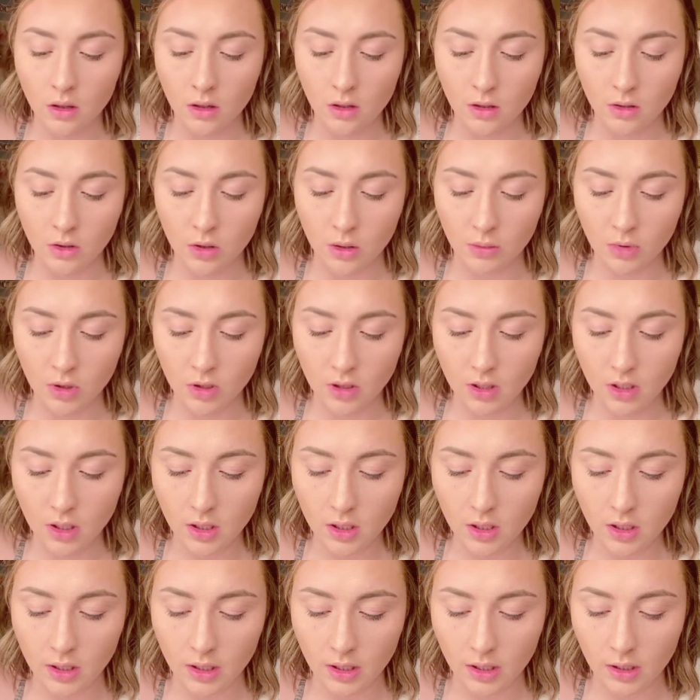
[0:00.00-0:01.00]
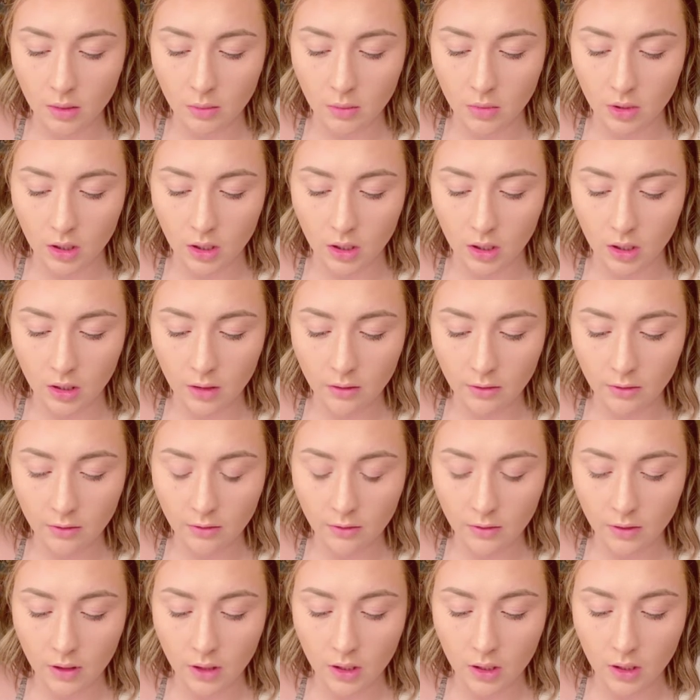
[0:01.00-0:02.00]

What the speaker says: So I'm just going to clean them off.